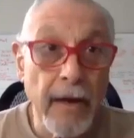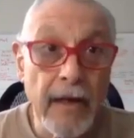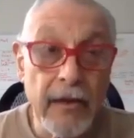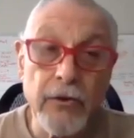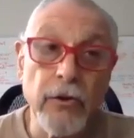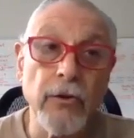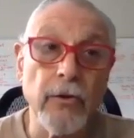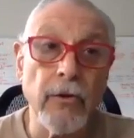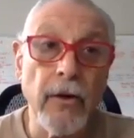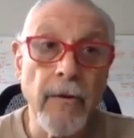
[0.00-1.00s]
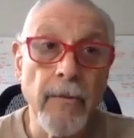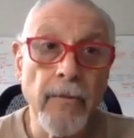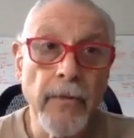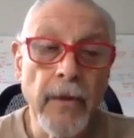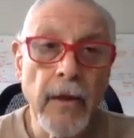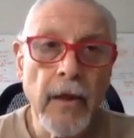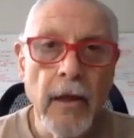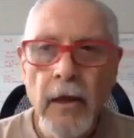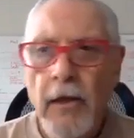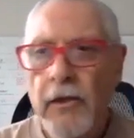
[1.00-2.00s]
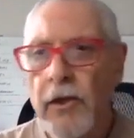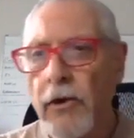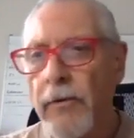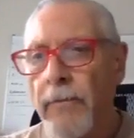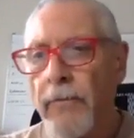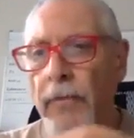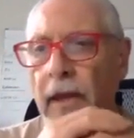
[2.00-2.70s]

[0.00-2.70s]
but it's true. So,